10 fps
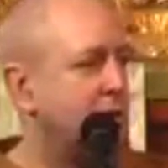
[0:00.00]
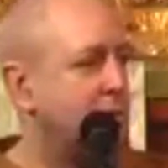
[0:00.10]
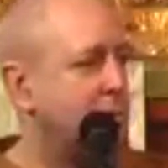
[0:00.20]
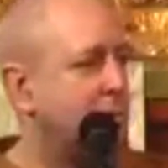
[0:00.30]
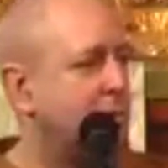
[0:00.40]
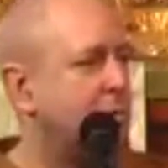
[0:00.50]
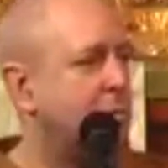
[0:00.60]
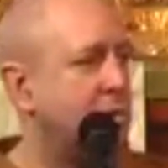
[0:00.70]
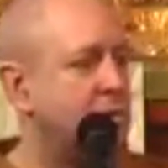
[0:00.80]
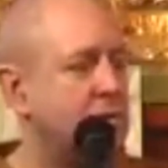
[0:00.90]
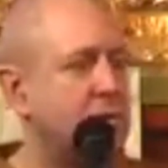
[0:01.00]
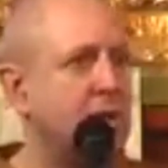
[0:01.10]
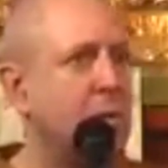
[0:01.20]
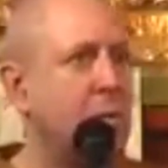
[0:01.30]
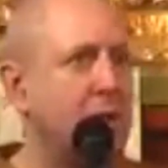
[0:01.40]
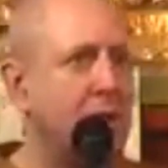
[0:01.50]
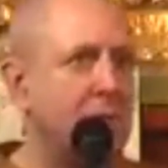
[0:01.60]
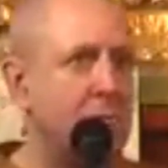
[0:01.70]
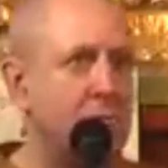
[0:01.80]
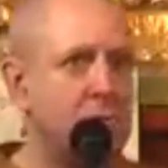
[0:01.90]
is pulled, because you say, when
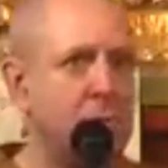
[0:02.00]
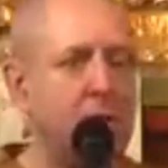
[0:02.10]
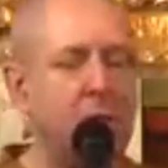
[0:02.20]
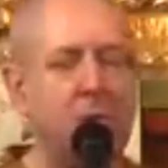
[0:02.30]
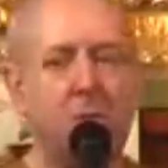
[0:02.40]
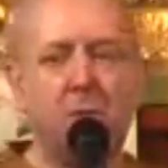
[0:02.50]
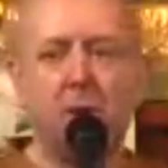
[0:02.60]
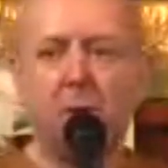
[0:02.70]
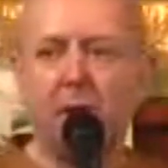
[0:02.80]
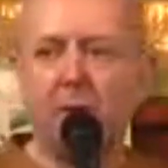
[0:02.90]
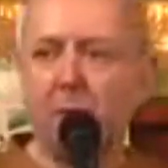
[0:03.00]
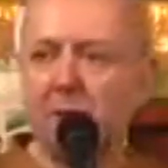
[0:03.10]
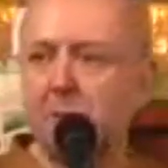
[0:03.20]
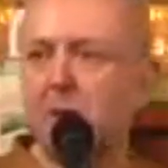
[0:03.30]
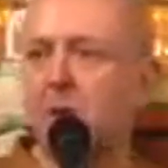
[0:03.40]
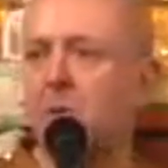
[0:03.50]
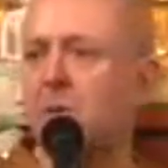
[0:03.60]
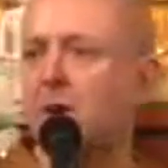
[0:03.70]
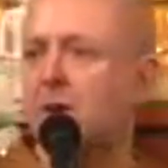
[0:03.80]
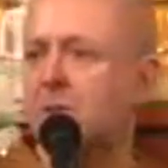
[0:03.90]
I'm speaking with my wife, when I'm speaking with
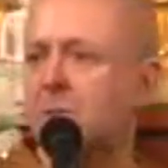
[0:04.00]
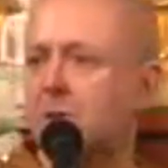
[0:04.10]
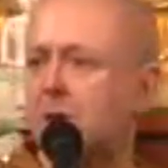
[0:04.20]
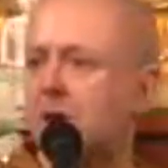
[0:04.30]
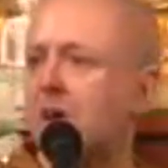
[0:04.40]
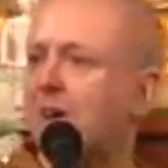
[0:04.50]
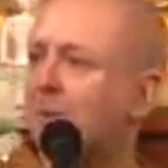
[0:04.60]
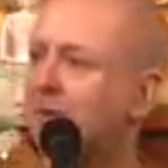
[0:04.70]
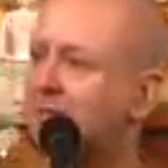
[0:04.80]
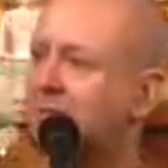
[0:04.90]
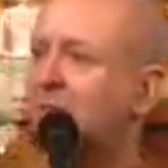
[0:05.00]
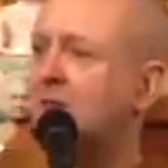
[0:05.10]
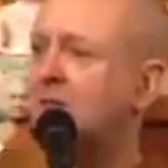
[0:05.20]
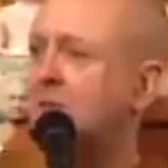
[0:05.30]
my husband, when you start